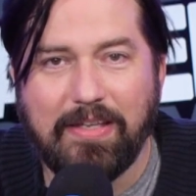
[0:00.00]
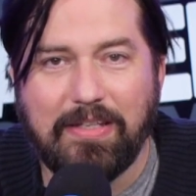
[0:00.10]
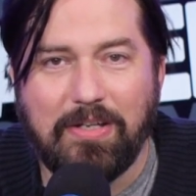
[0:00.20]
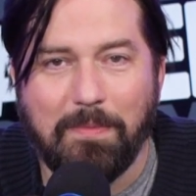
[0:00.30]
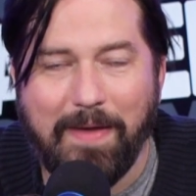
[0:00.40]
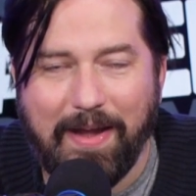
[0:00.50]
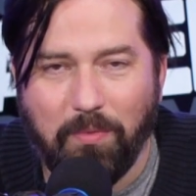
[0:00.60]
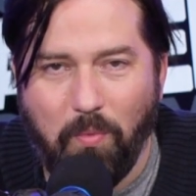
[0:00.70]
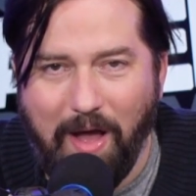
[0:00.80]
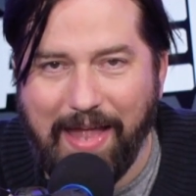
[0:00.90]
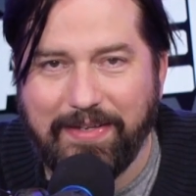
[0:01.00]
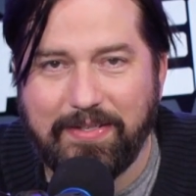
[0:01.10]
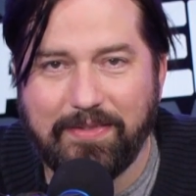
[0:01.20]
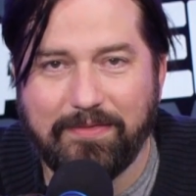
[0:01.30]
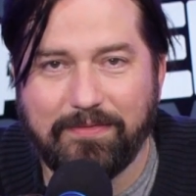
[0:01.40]
no matter what,
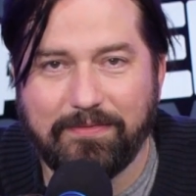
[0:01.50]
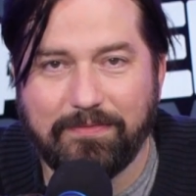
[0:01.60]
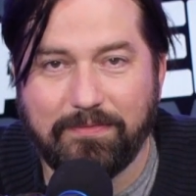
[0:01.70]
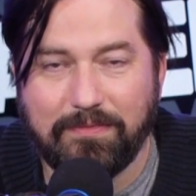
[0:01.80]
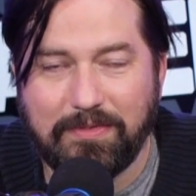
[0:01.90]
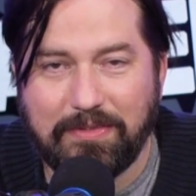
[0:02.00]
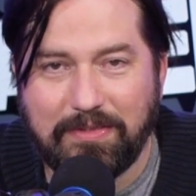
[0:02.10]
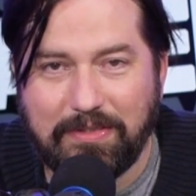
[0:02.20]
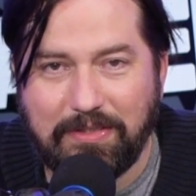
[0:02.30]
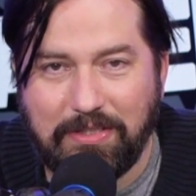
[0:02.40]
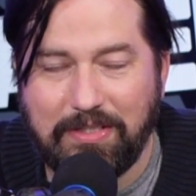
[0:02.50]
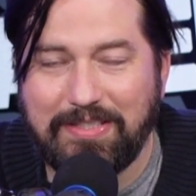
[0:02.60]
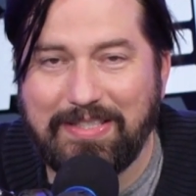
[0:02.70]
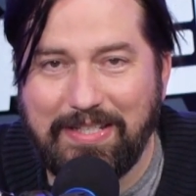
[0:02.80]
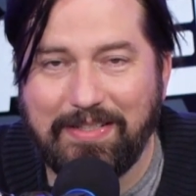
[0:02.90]
you
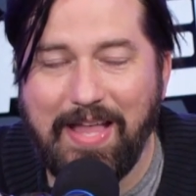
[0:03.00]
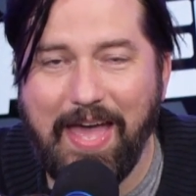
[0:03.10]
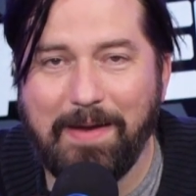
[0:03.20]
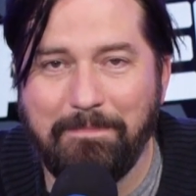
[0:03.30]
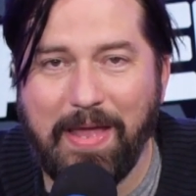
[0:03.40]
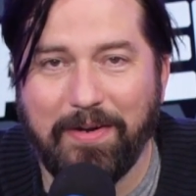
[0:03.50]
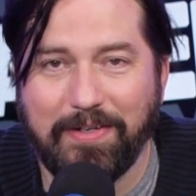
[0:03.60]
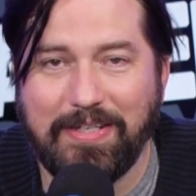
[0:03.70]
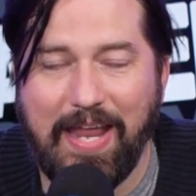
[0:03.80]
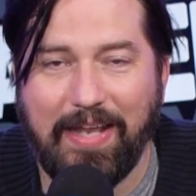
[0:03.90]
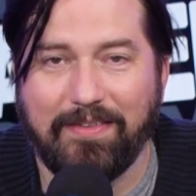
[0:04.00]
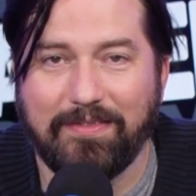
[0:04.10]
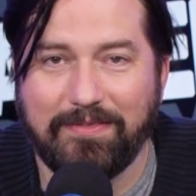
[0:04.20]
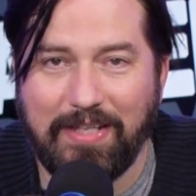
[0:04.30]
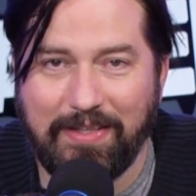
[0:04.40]
still had a better date
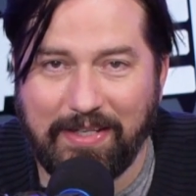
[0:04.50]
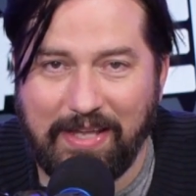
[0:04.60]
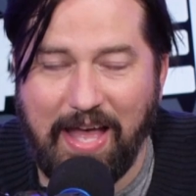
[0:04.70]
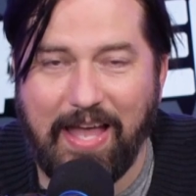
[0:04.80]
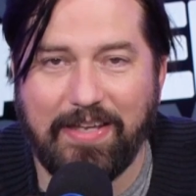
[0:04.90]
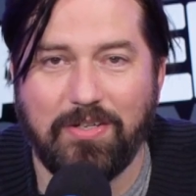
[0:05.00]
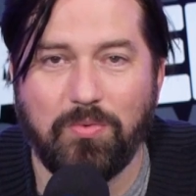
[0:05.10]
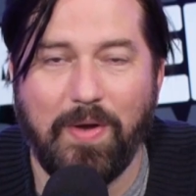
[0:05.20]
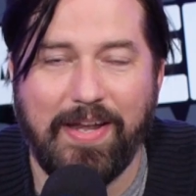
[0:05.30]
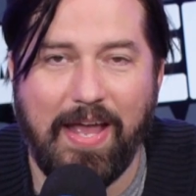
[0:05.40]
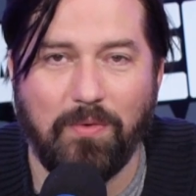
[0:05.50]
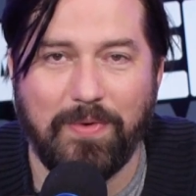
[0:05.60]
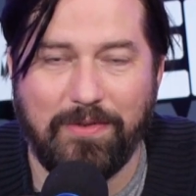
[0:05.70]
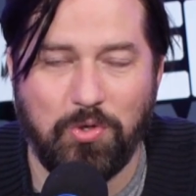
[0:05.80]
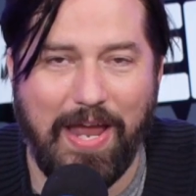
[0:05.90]
than the guy who went out
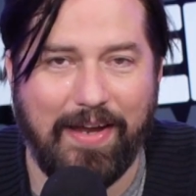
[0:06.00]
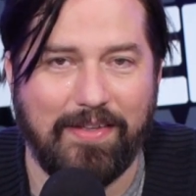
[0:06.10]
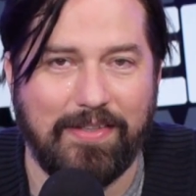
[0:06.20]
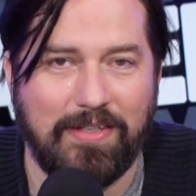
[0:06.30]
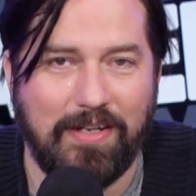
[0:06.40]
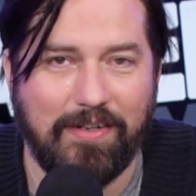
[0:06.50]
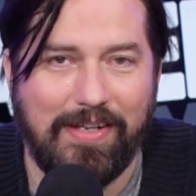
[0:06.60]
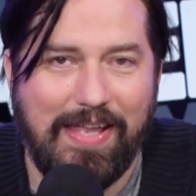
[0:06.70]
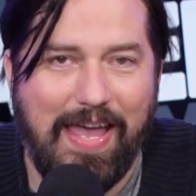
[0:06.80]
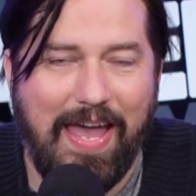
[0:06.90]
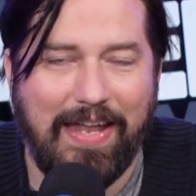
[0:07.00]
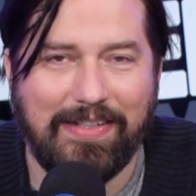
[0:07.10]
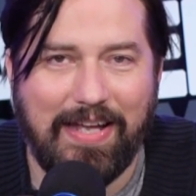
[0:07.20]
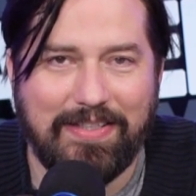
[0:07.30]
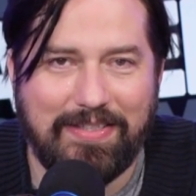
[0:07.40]
with Jacqueline here and
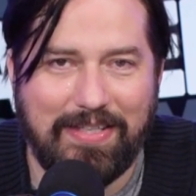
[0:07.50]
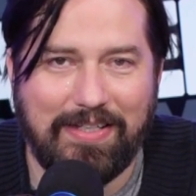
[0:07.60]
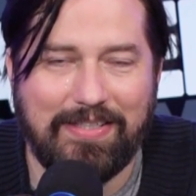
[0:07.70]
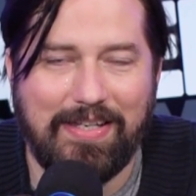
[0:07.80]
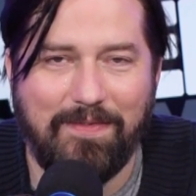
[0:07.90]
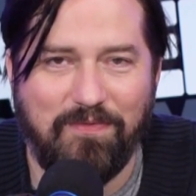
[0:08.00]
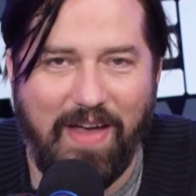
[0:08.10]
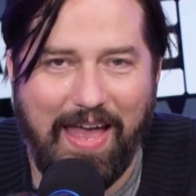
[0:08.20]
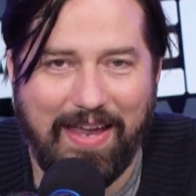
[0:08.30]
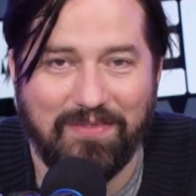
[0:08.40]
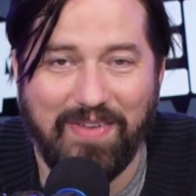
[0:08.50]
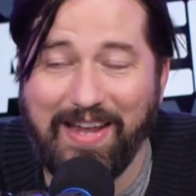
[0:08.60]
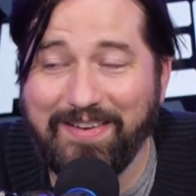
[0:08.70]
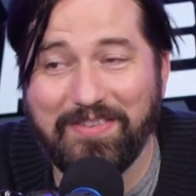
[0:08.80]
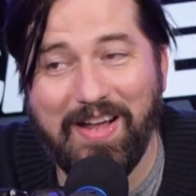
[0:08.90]
got 65. I
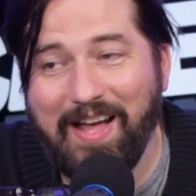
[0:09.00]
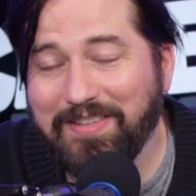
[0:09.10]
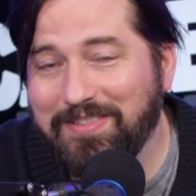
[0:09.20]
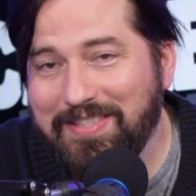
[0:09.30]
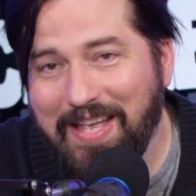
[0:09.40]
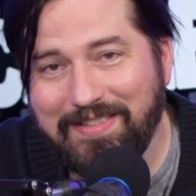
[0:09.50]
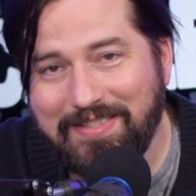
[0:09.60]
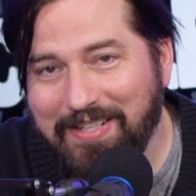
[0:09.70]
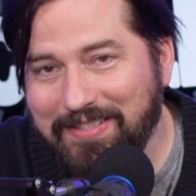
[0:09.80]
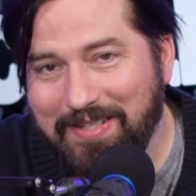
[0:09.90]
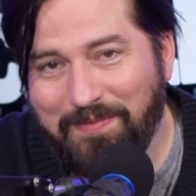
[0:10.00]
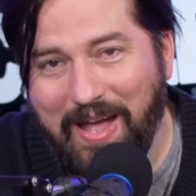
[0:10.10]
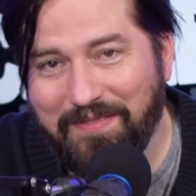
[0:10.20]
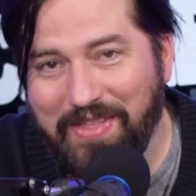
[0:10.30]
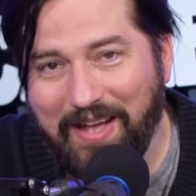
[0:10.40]
don't even know how you send
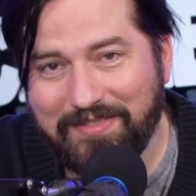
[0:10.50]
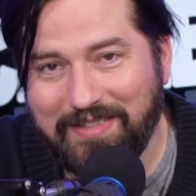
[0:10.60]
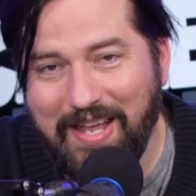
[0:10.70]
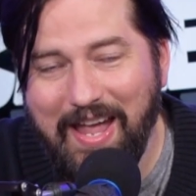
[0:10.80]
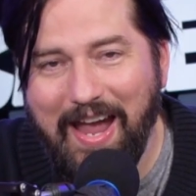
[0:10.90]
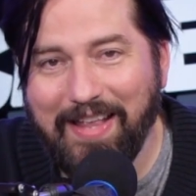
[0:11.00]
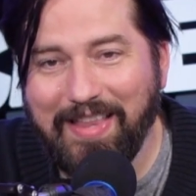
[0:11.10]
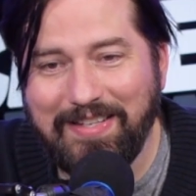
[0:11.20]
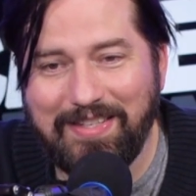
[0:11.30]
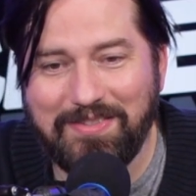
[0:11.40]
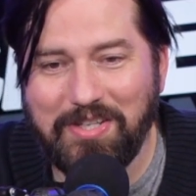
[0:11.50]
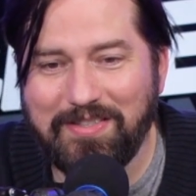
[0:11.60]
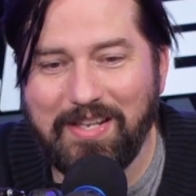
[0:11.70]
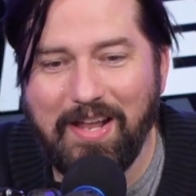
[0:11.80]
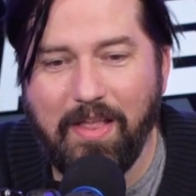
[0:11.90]
65,000, unless it's
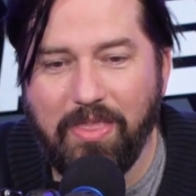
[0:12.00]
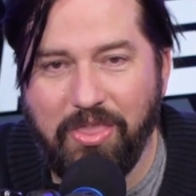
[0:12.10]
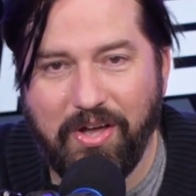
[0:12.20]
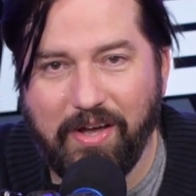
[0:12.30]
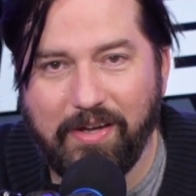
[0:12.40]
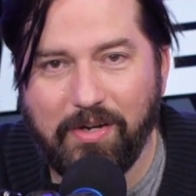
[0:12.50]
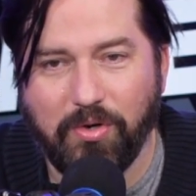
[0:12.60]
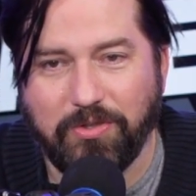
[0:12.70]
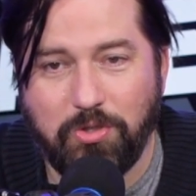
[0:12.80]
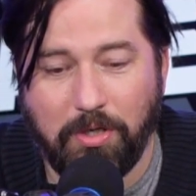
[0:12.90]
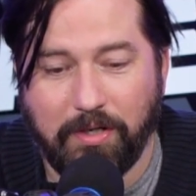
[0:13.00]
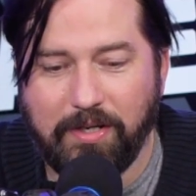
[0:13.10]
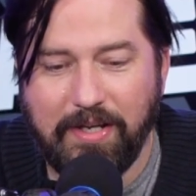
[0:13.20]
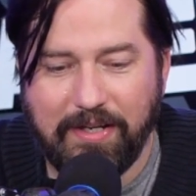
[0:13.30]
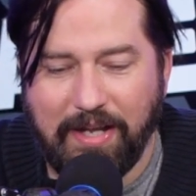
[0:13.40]
just the or jerk,
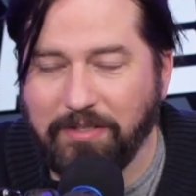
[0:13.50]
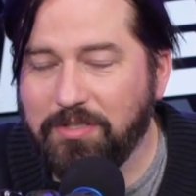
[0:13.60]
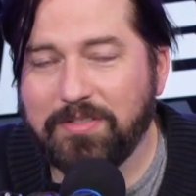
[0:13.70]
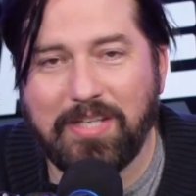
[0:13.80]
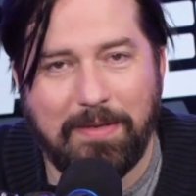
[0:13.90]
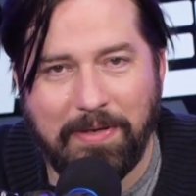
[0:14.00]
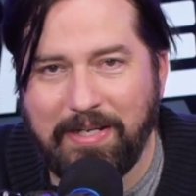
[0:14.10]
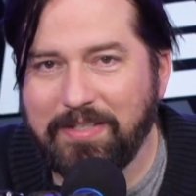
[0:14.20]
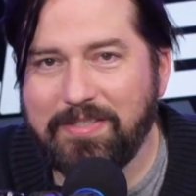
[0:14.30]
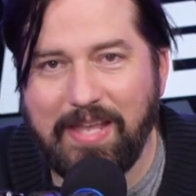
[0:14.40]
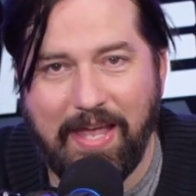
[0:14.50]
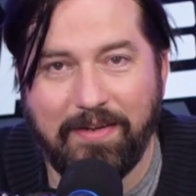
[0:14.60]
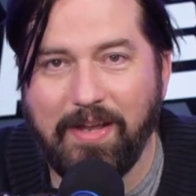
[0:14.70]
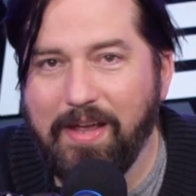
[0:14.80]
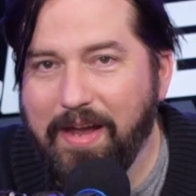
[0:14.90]
and you just keep hitting
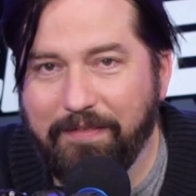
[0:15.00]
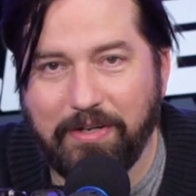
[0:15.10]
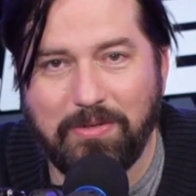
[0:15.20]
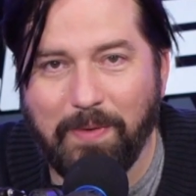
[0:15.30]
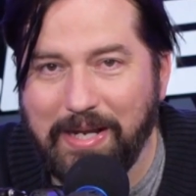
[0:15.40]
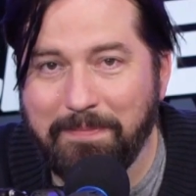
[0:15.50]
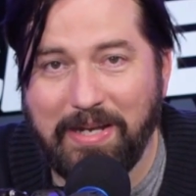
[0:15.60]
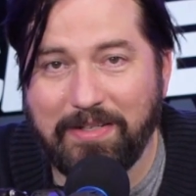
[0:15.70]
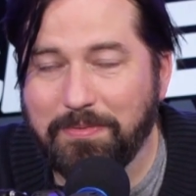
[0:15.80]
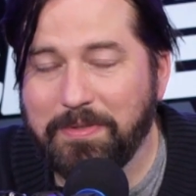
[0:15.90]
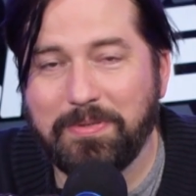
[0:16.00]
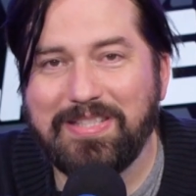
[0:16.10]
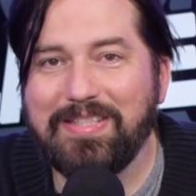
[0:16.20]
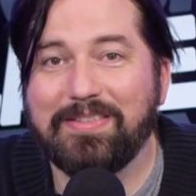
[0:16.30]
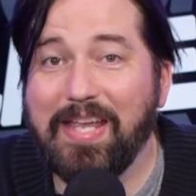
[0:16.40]
send every 20 minutes, which would
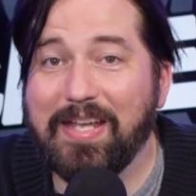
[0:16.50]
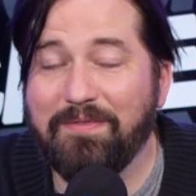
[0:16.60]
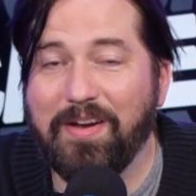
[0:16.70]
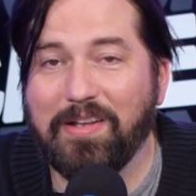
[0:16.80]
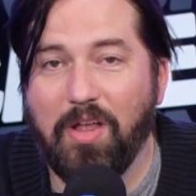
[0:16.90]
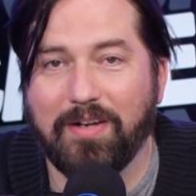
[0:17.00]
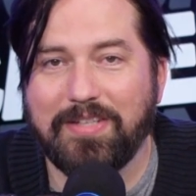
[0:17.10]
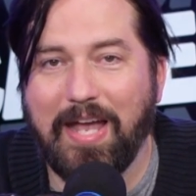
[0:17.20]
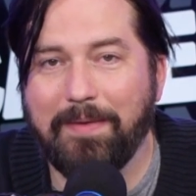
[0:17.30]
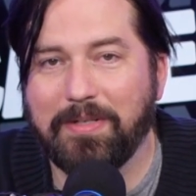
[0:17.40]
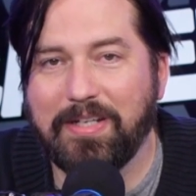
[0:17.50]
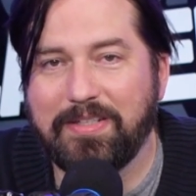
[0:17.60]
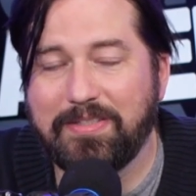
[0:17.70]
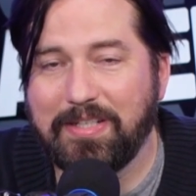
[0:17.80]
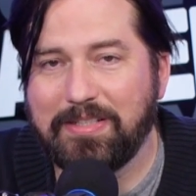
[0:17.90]
still take a very long time to get
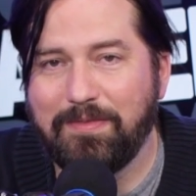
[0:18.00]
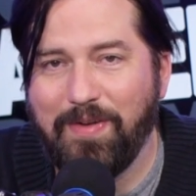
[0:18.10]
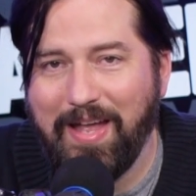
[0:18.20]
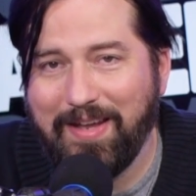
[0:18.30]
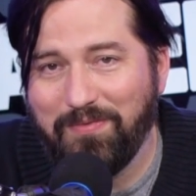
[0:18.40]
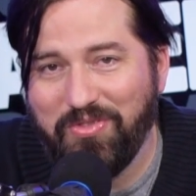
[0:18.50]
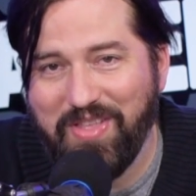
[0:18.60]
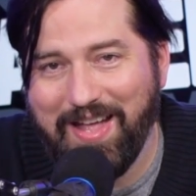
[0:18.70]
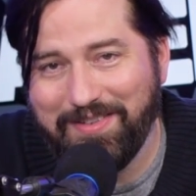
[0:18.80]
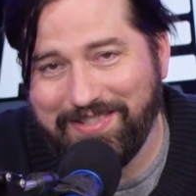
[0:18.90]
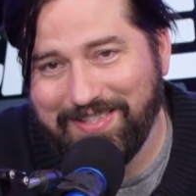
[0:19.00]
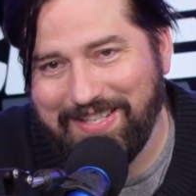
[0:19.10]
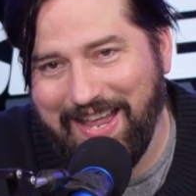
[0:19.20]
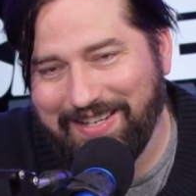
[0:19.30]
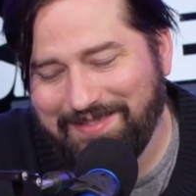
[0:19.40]
to 65,000
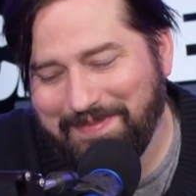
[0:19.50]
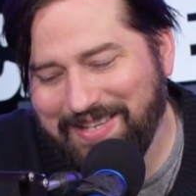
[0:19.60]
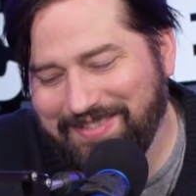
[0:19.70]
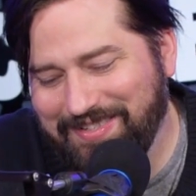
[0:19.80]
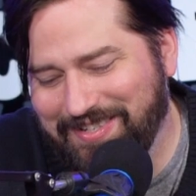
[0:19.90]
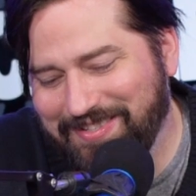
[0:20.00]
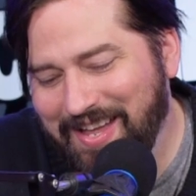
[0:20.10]
text messages.